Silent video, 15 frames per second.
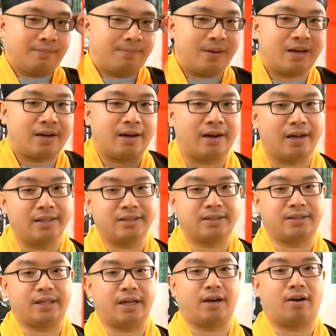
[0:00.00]

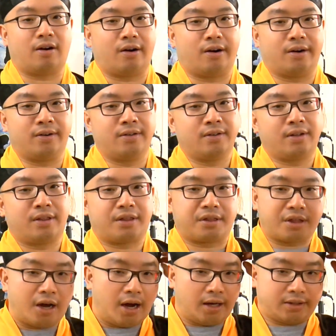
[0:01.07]
Because there are
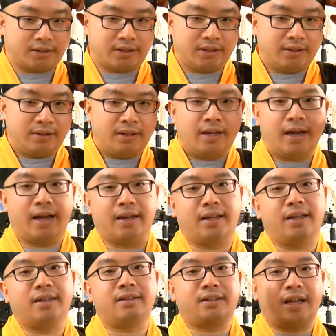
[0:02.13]
thought and
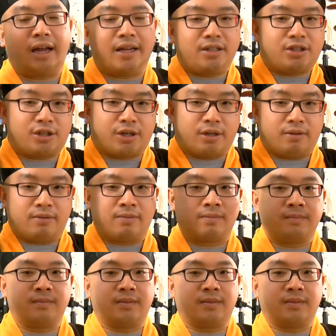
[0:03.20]
intention